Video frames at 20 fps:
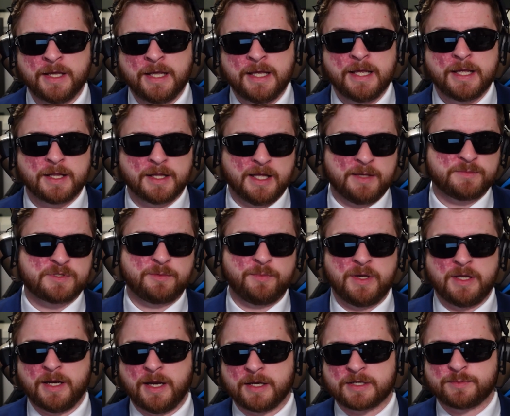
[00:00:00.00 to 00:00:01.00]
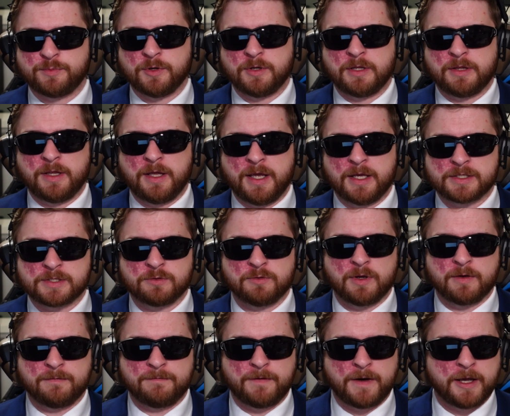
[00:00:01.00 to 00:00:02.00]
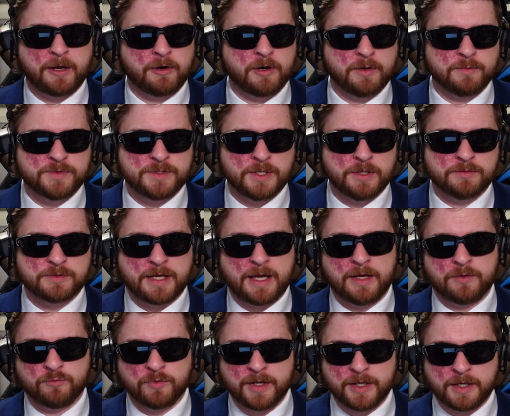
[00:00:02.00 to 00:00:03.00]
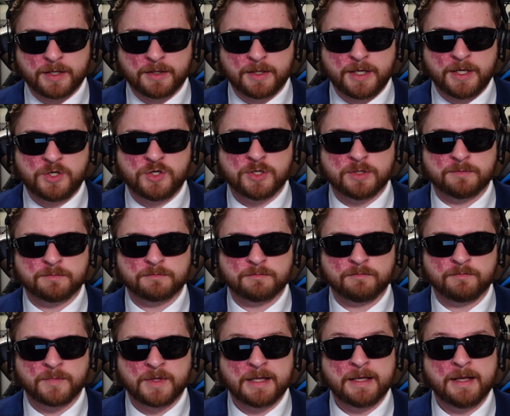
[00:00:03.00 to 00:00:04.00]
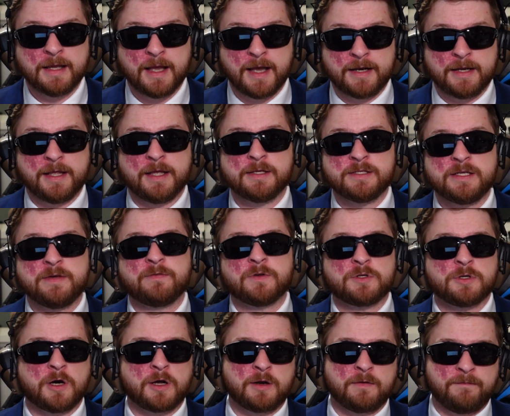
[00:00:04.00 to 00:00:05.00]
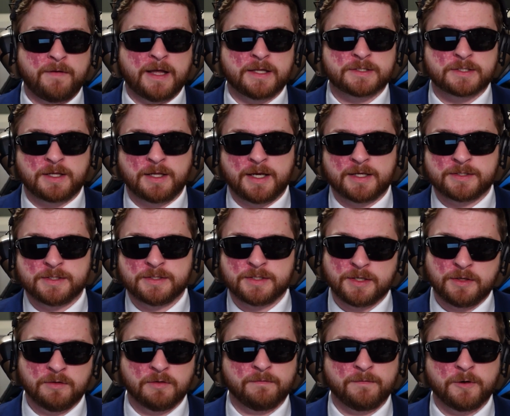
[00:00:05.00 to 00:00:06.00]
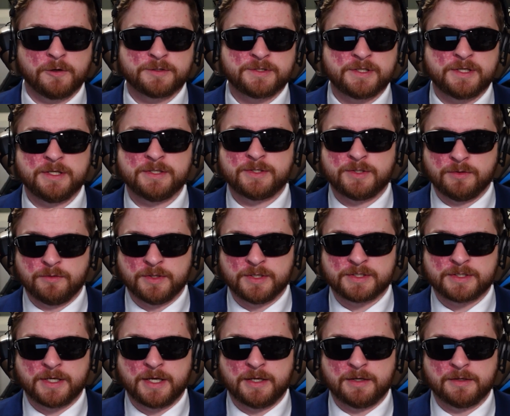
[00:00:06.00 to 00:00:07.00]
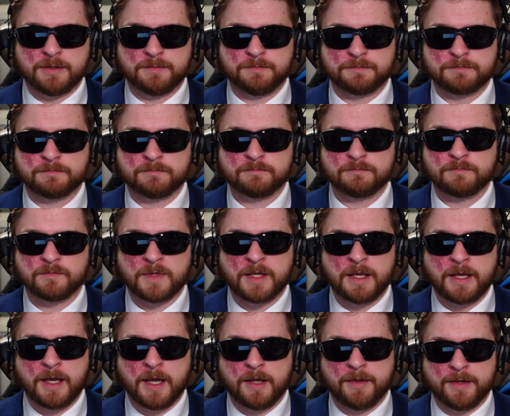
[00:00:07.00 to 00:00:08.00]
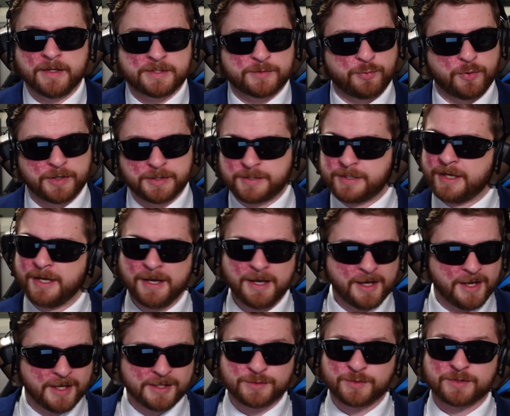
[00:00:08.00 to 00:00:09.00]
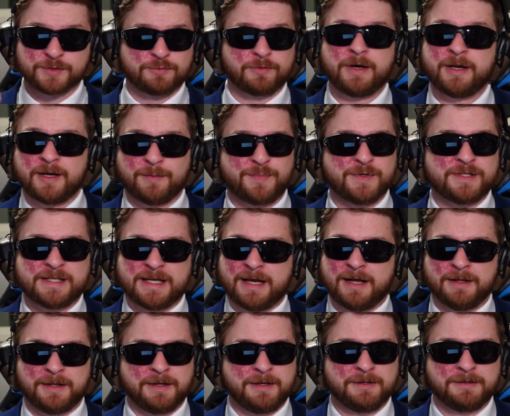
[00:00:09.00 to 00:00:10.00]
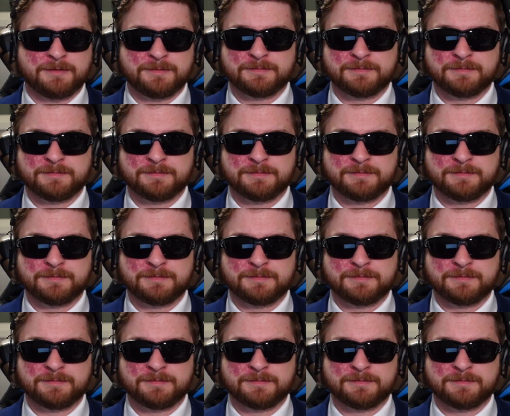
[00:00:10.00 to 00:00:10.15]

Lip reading: He claims to be an expert in the history of firearms use and regulation, and he has even taught advanced classes at universities to this end. This was right up his alley.